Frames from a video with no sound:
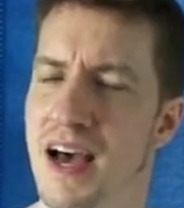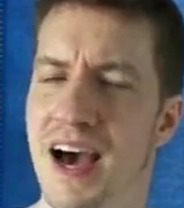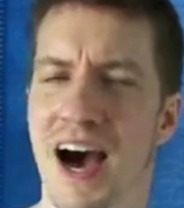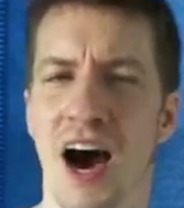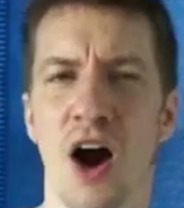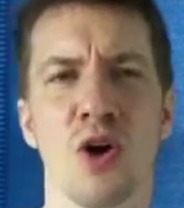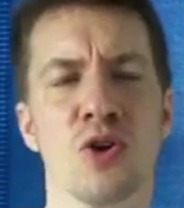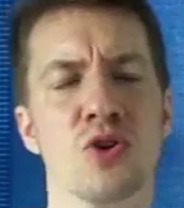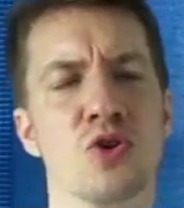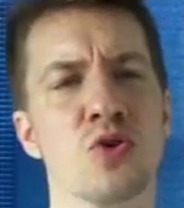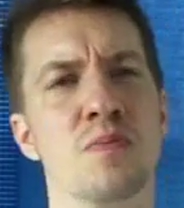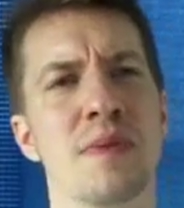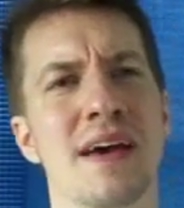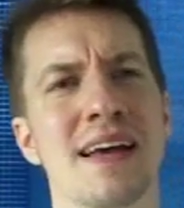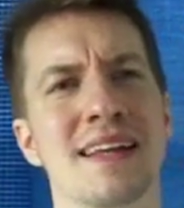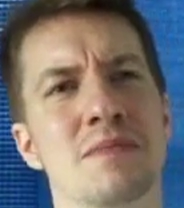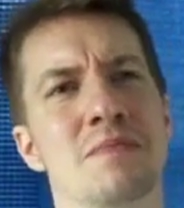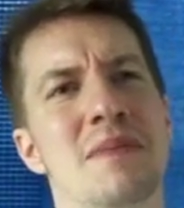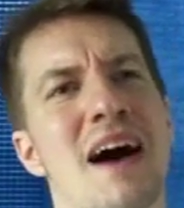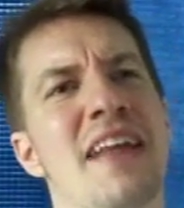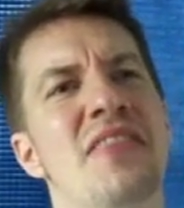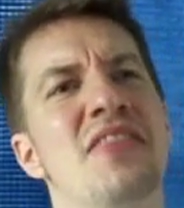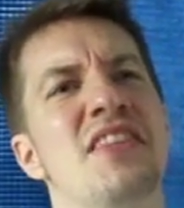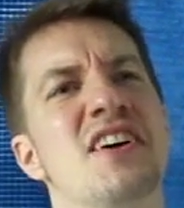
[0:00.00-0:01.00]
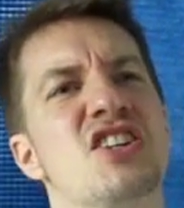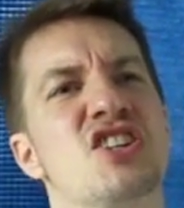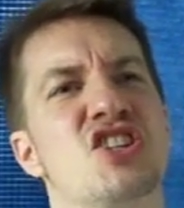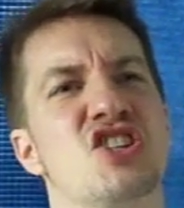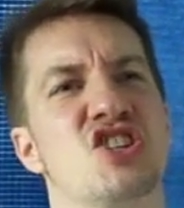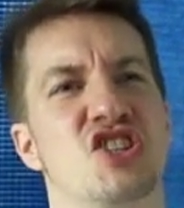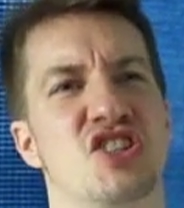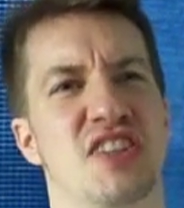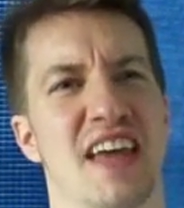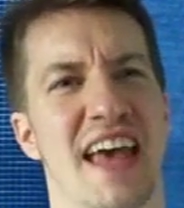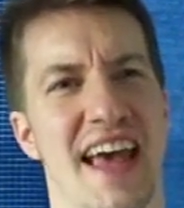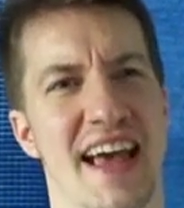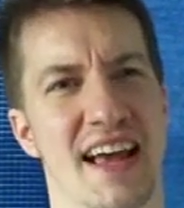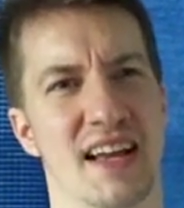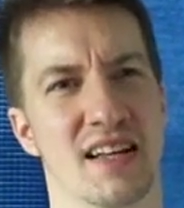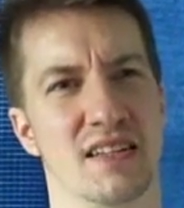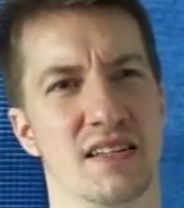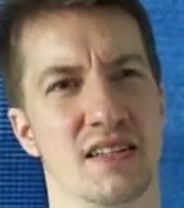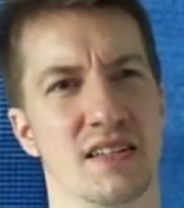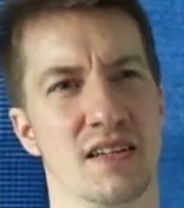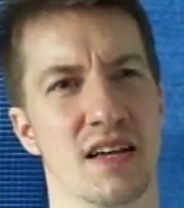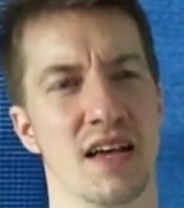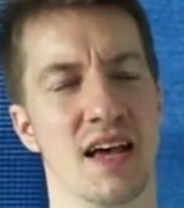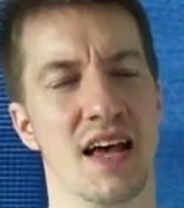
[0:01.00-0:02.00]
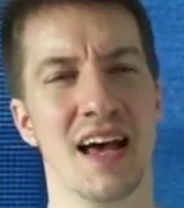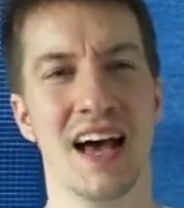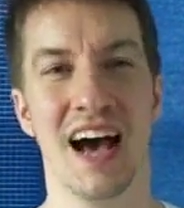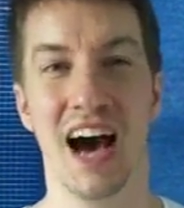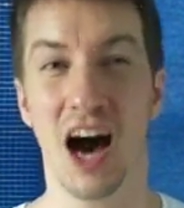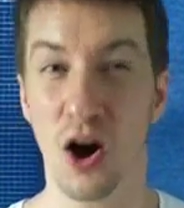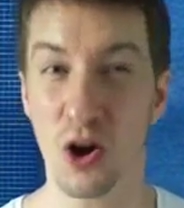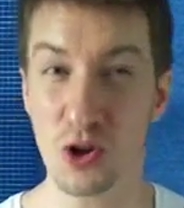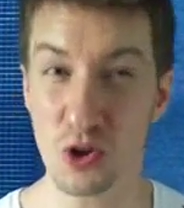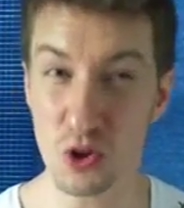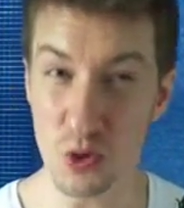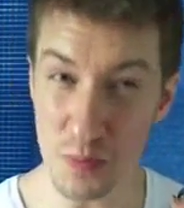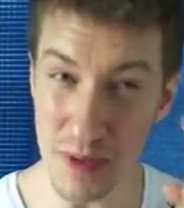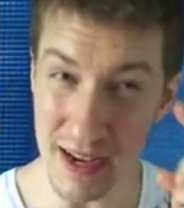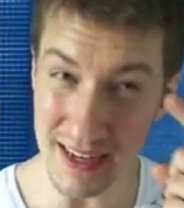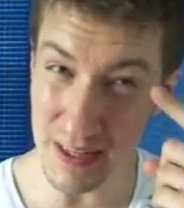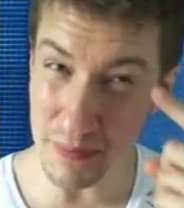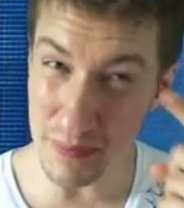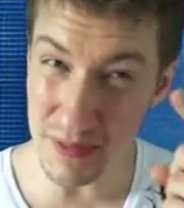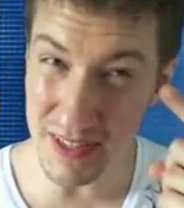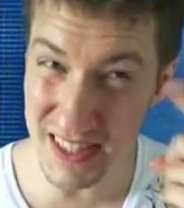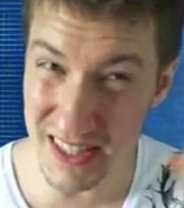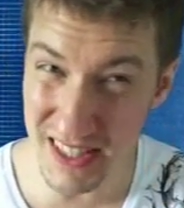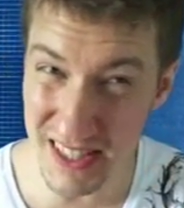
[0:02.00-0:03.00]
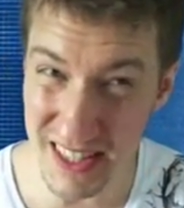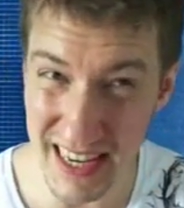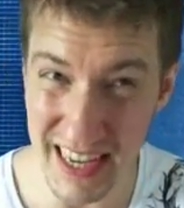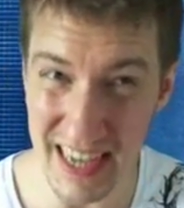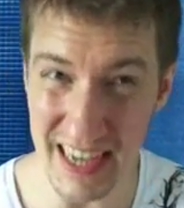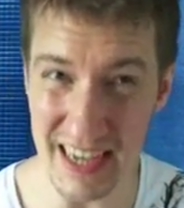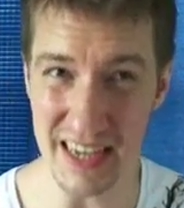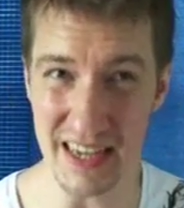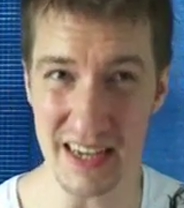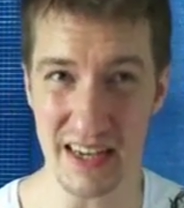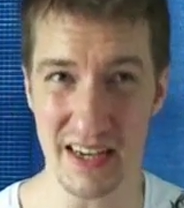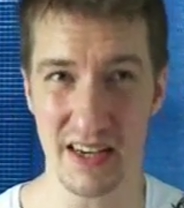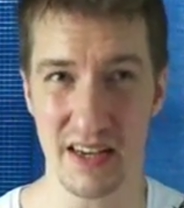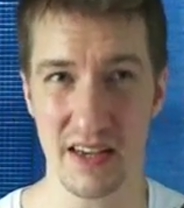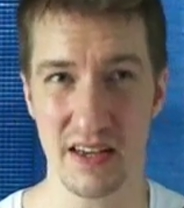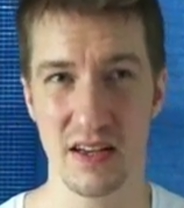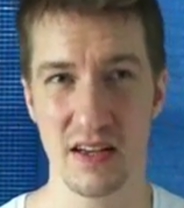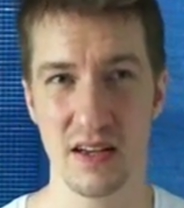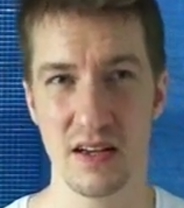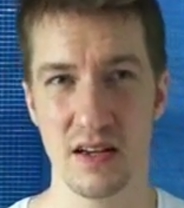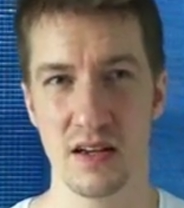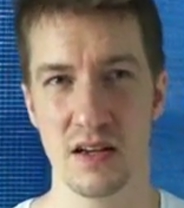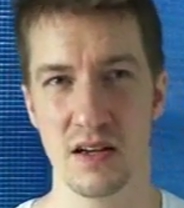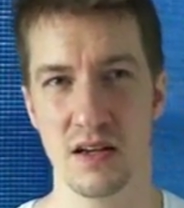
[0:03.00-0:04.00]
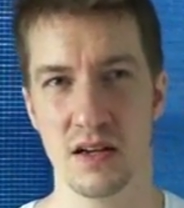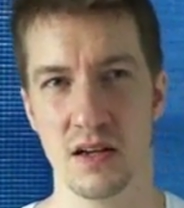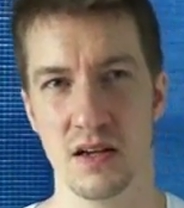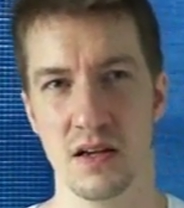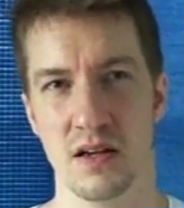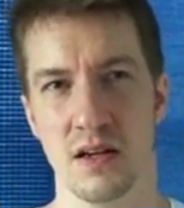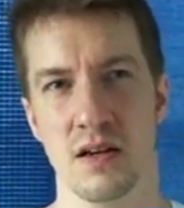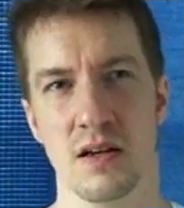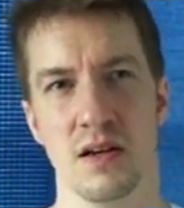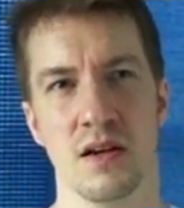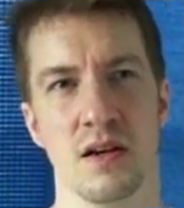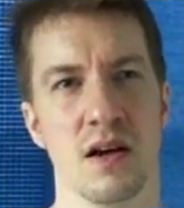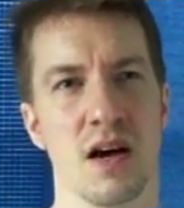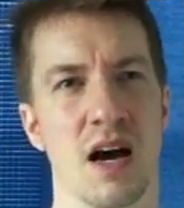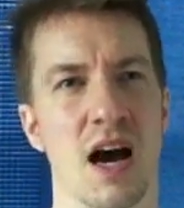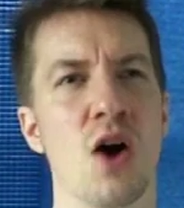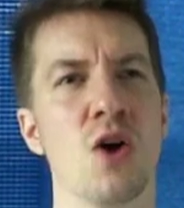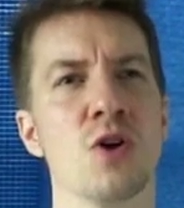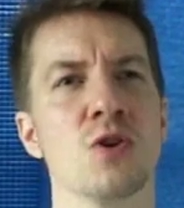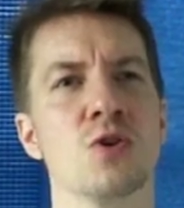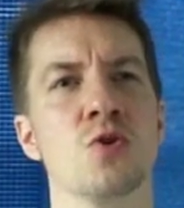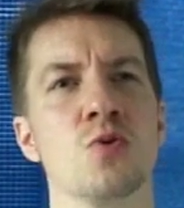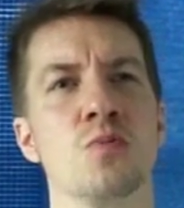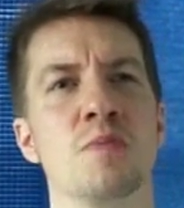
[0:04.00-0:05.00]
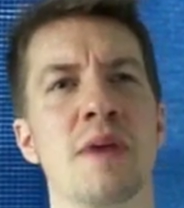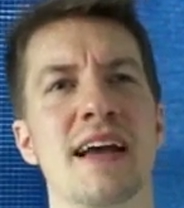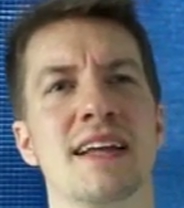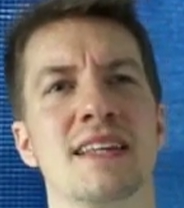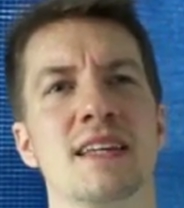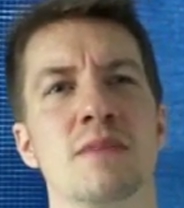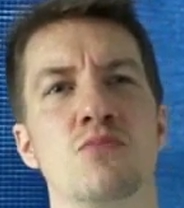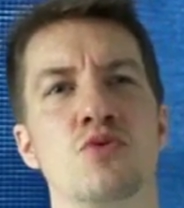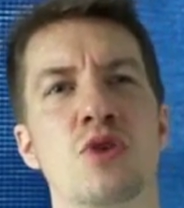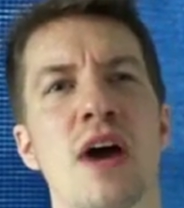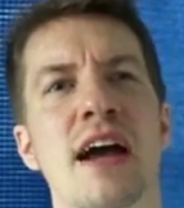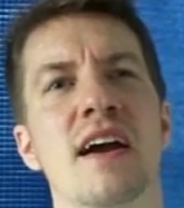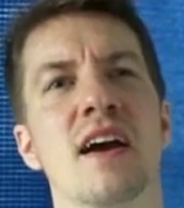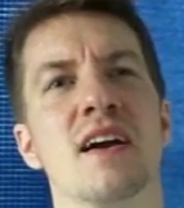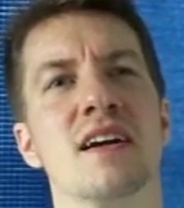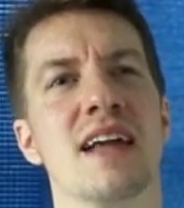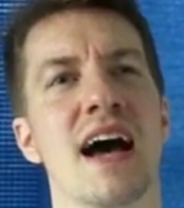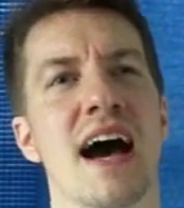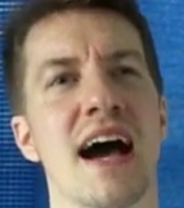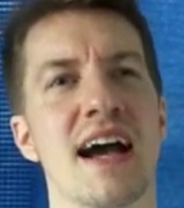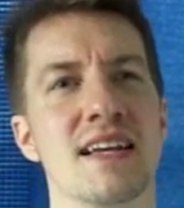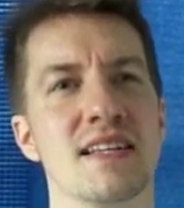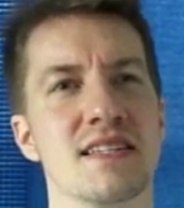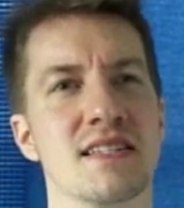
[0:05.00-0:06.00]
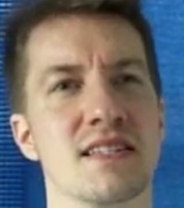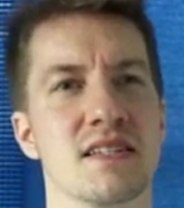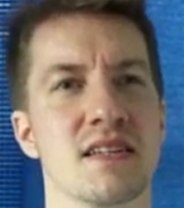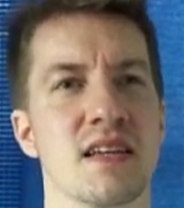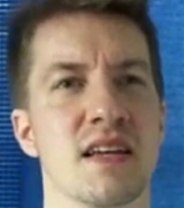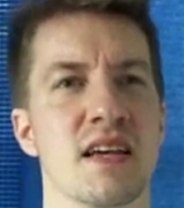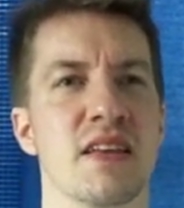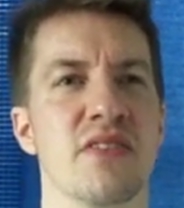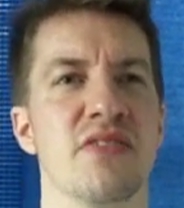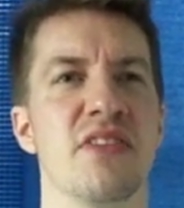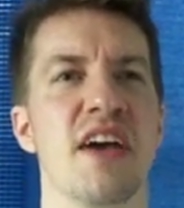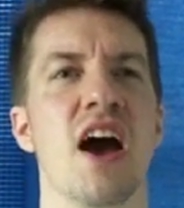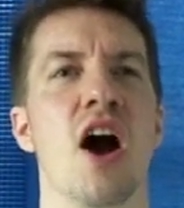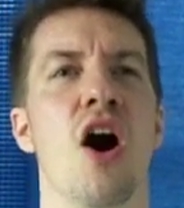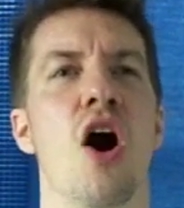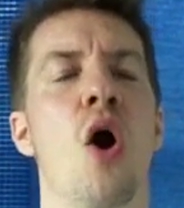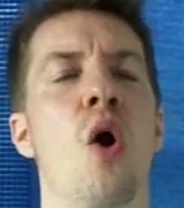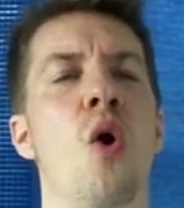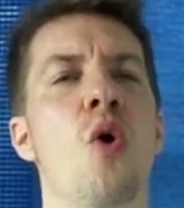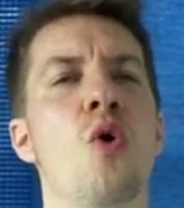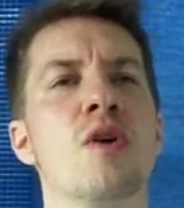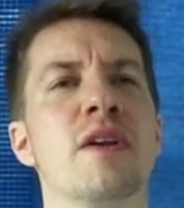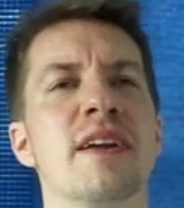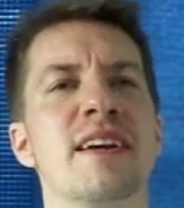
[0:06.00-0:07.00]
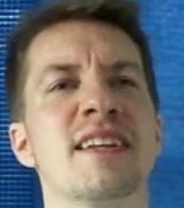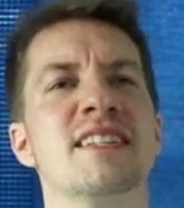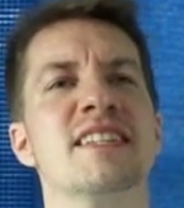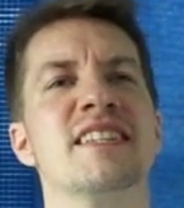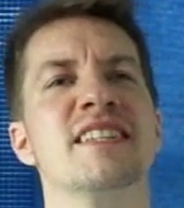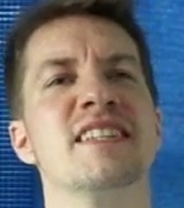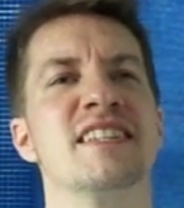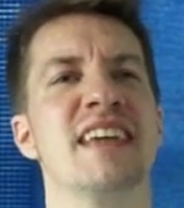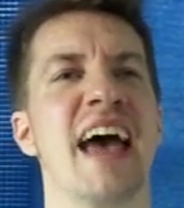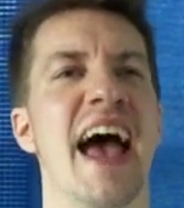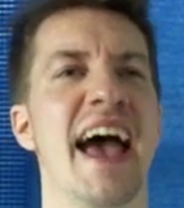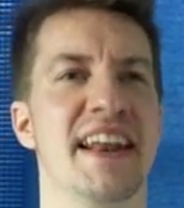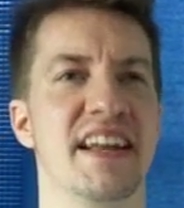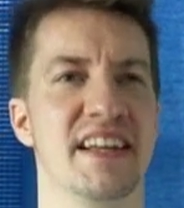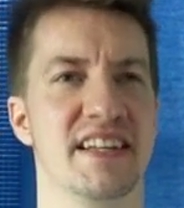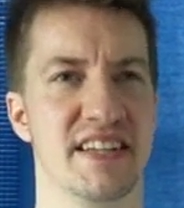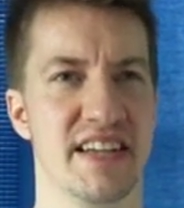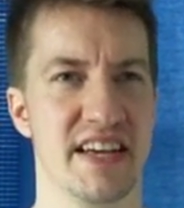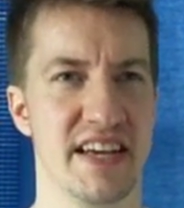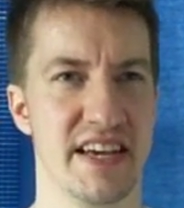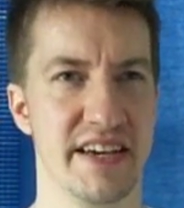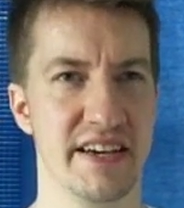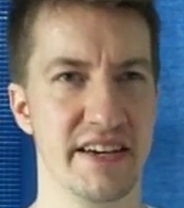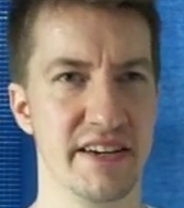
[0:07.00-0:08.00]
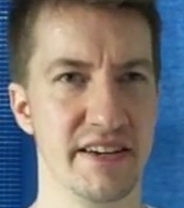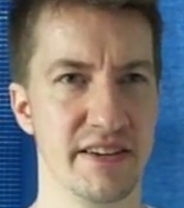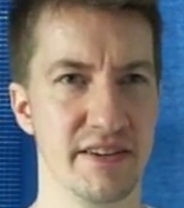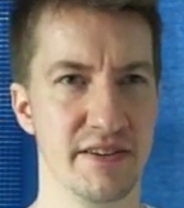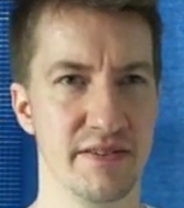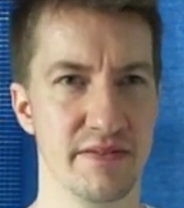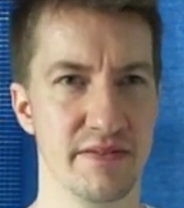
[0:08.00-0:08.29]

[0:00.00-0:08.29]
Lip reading: How to make them understand, how to make them see, how to make them recognize their own insanity.